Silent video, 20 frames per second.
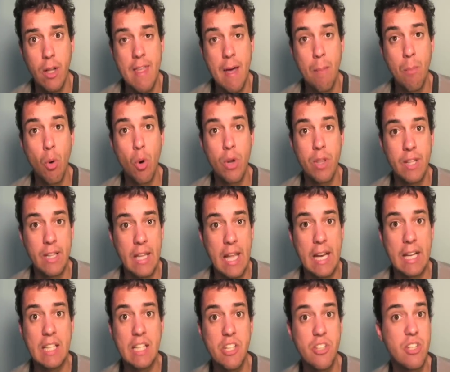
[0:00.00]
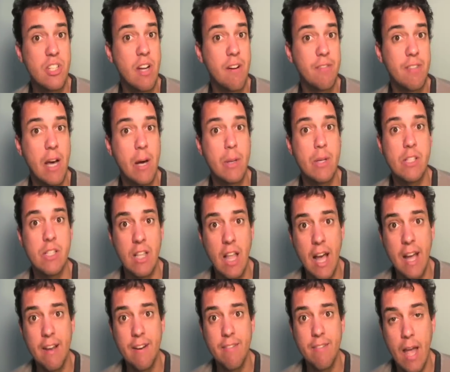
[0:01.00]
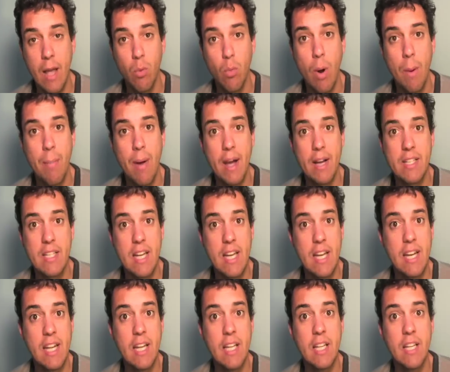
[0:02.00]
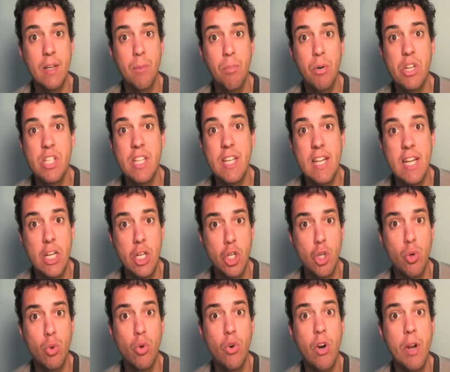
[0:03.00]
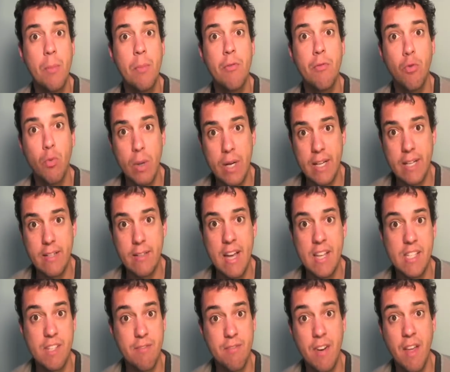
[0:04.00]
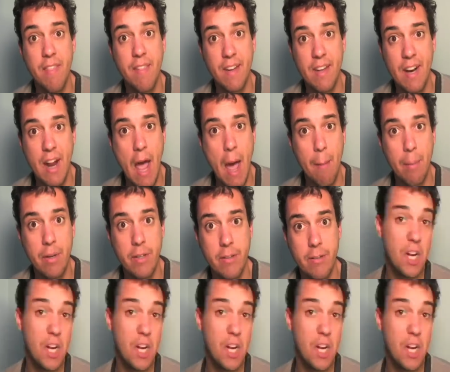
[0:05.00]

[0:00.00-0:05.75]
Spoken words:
that more than likely snuffed out his light and went back to eating prison-issue cream of wheat as if nothing had happened.